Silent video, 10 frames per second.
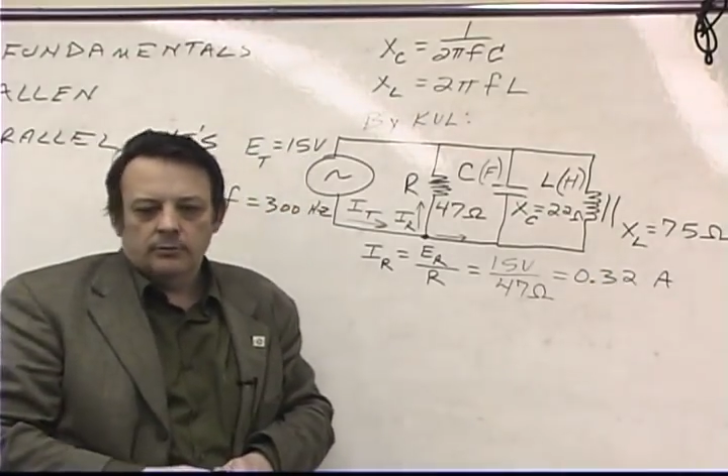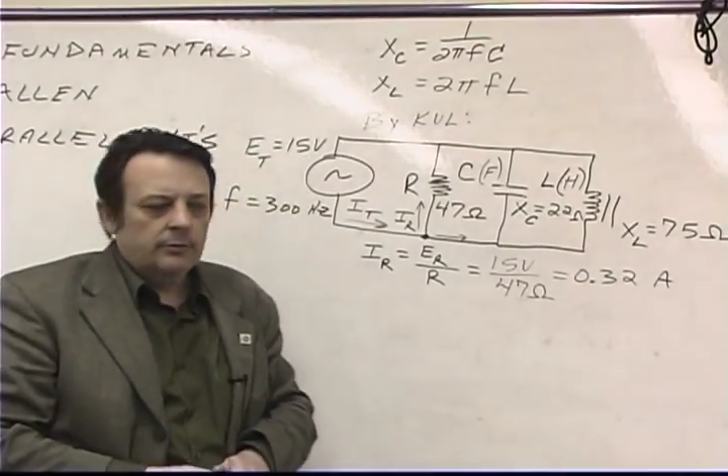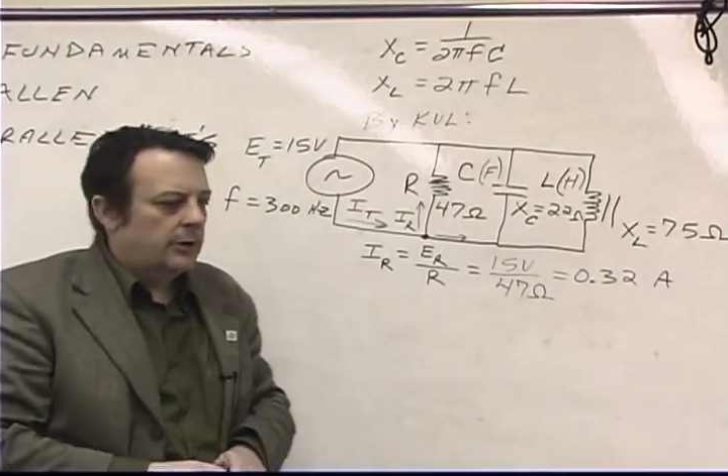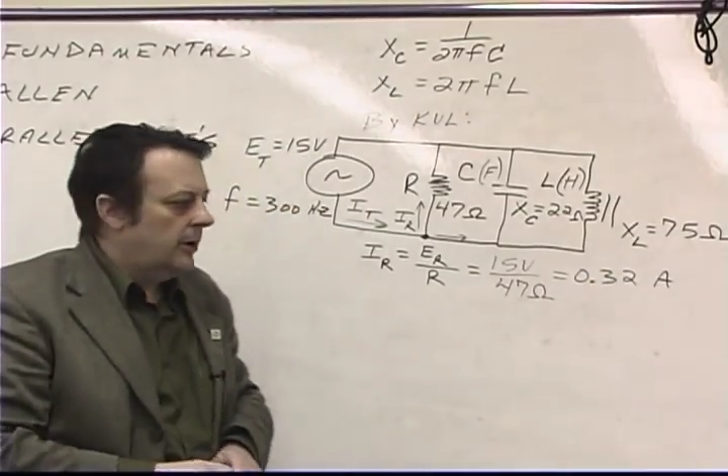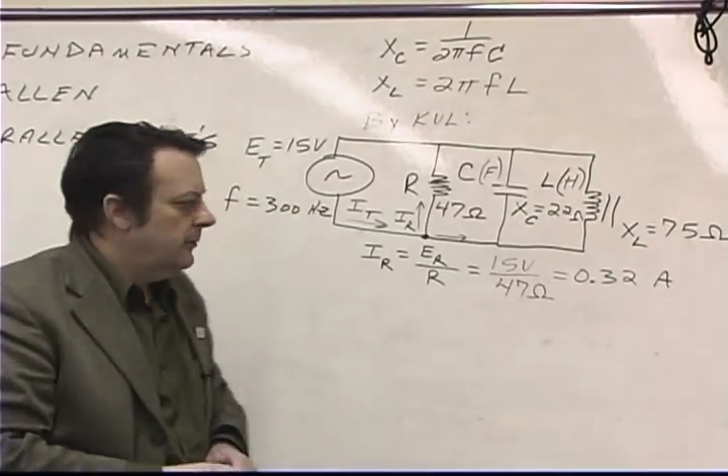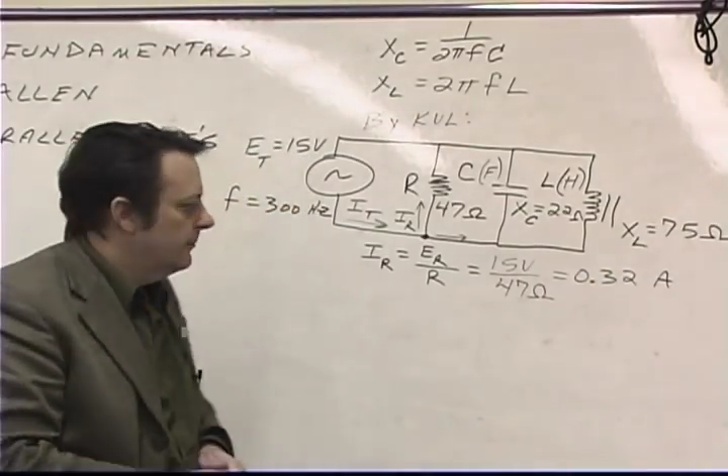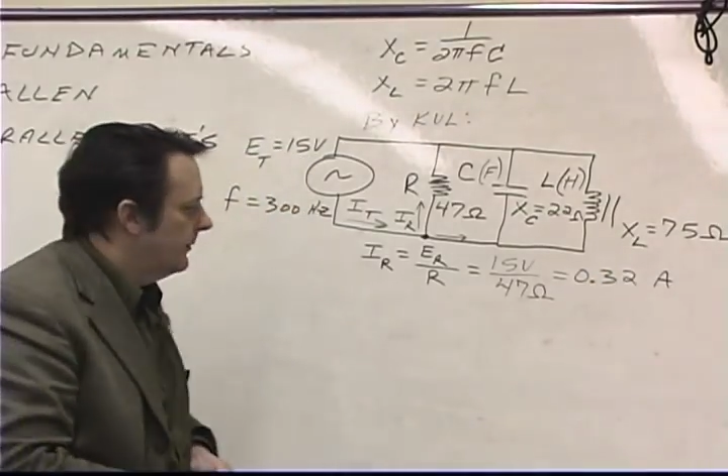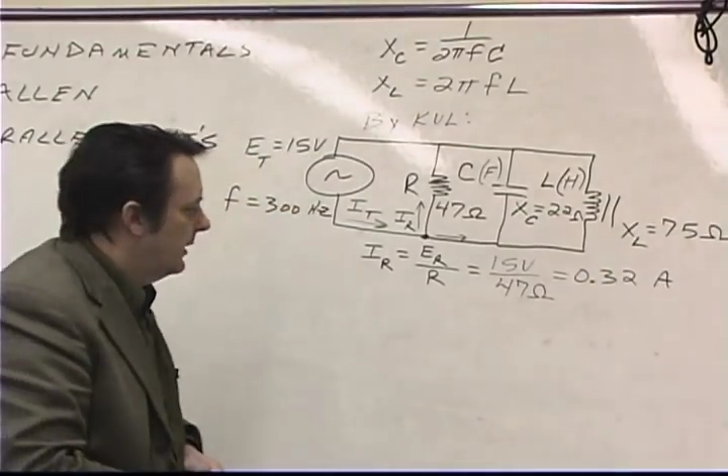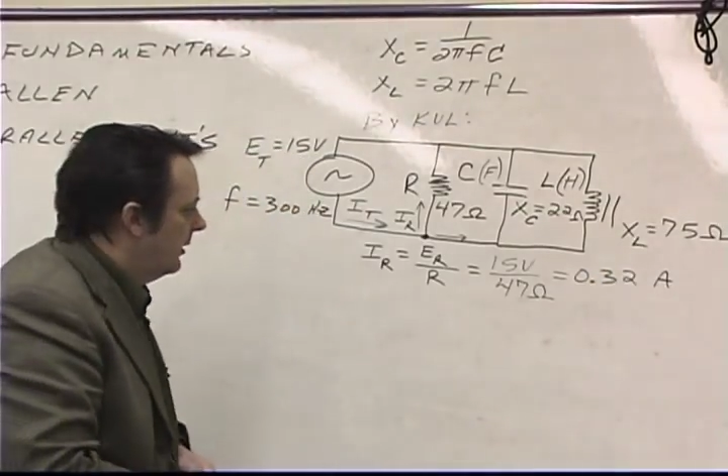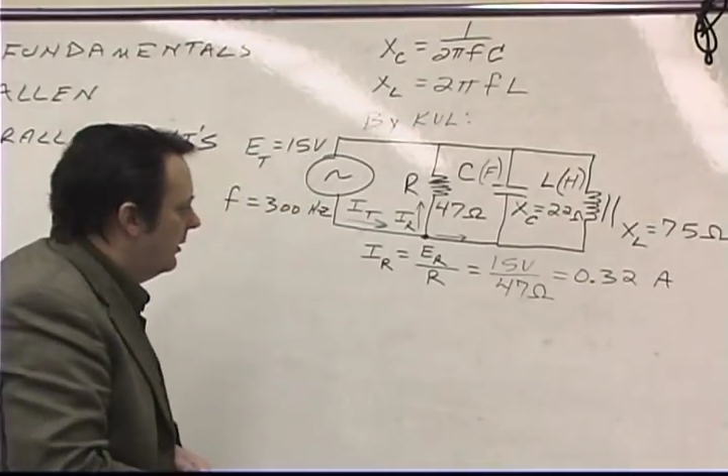Okay?
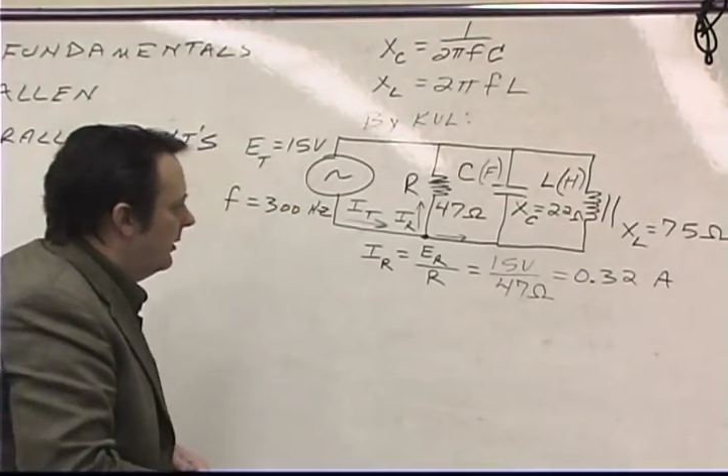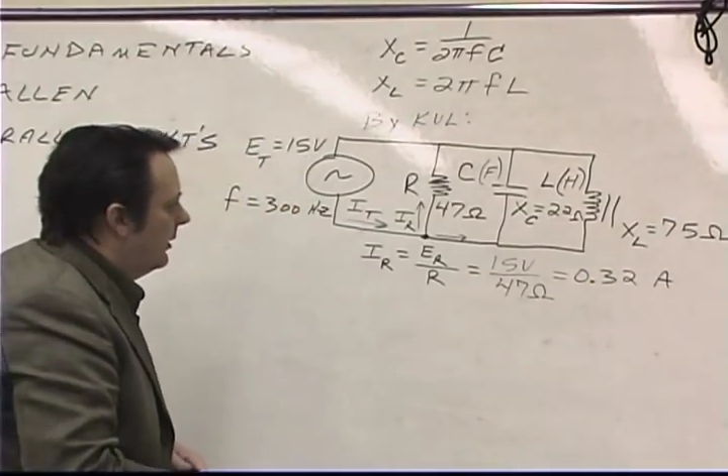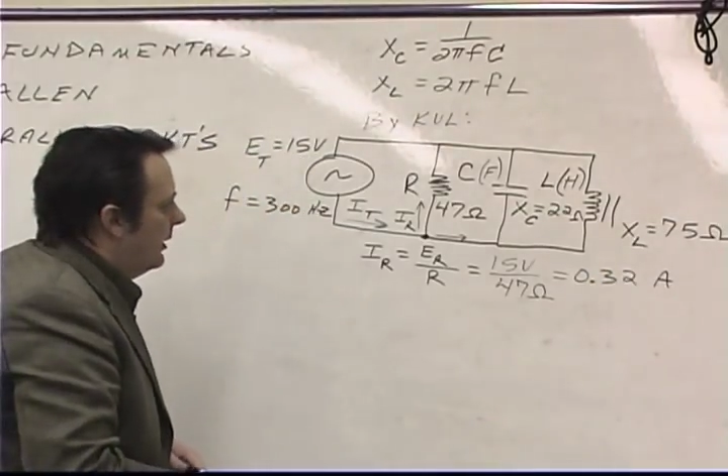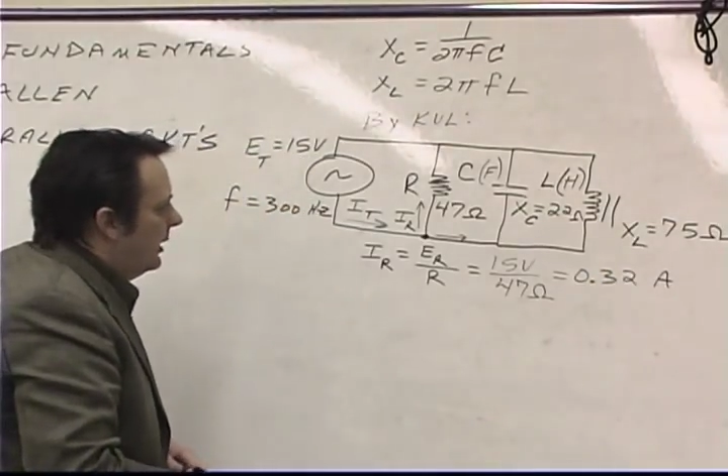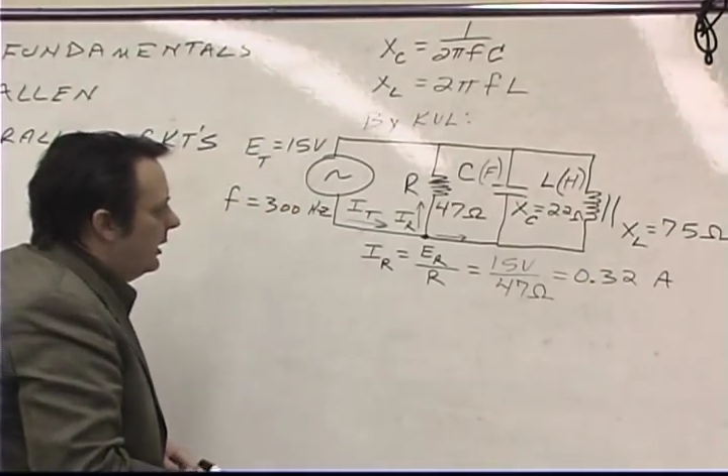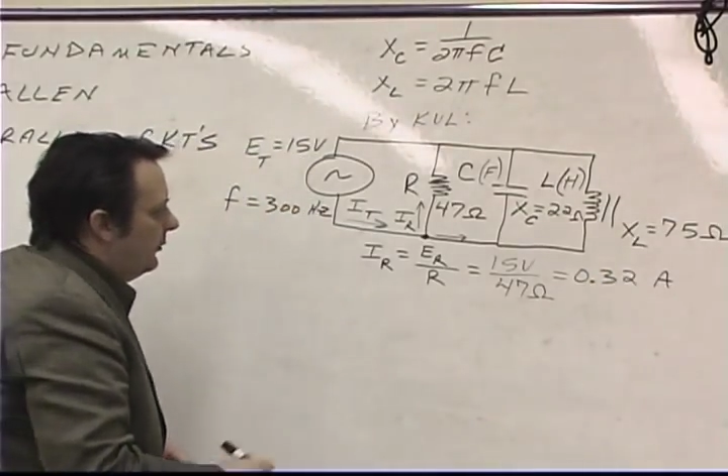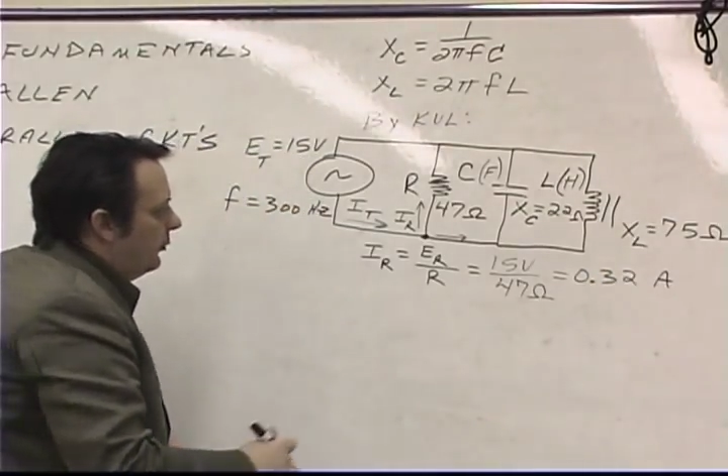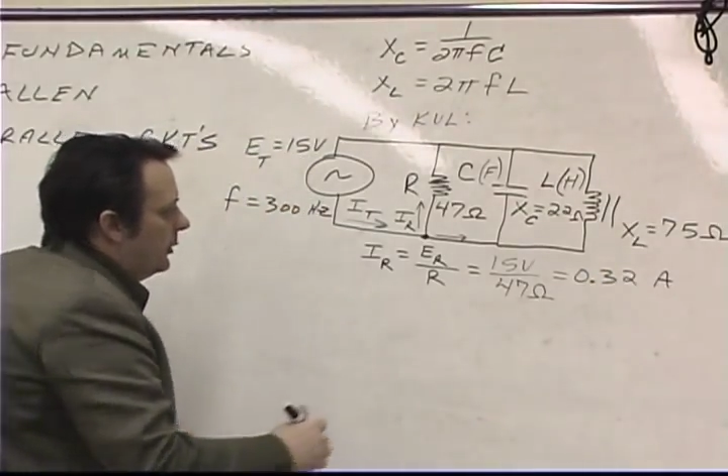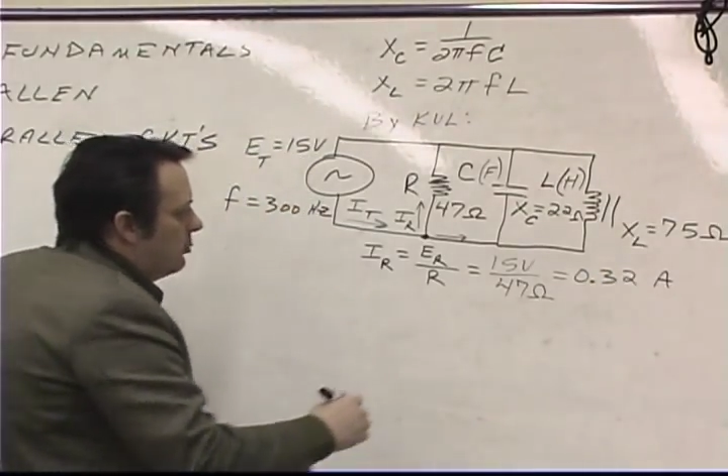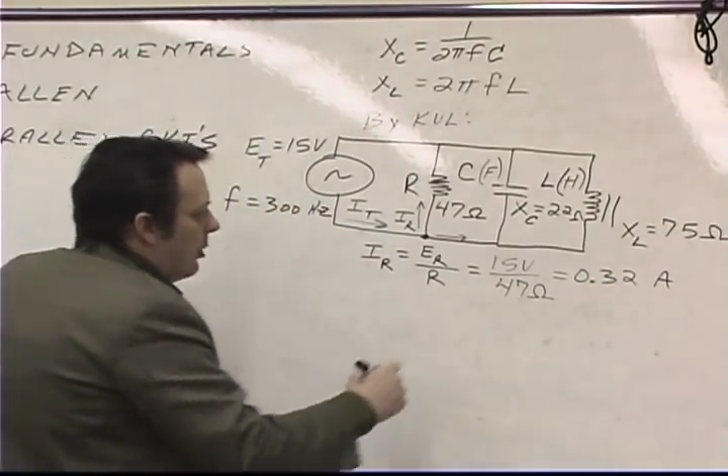If
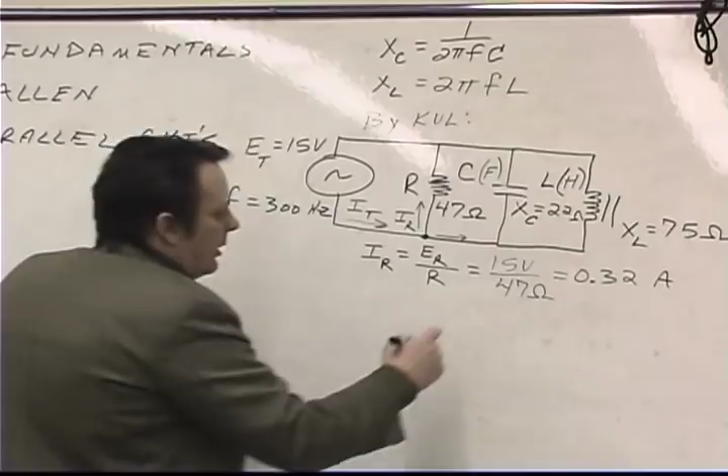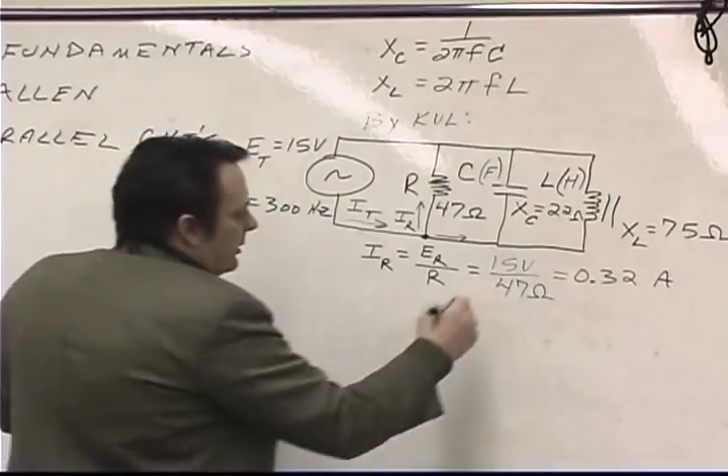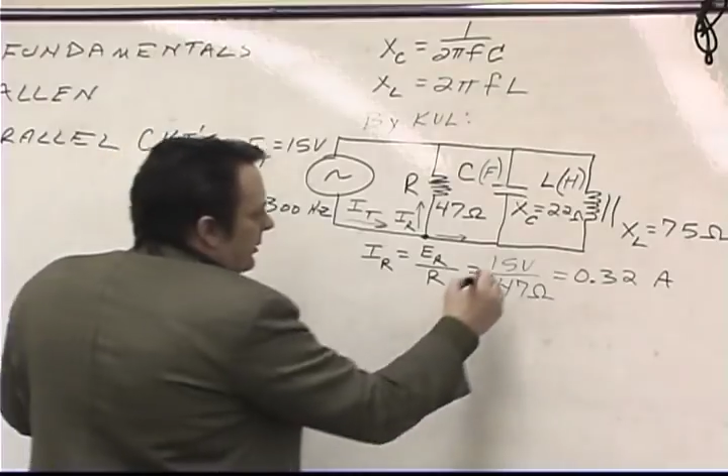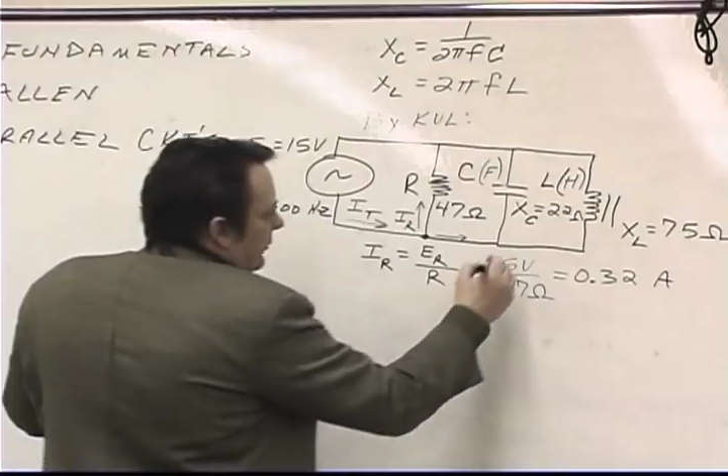we wanted to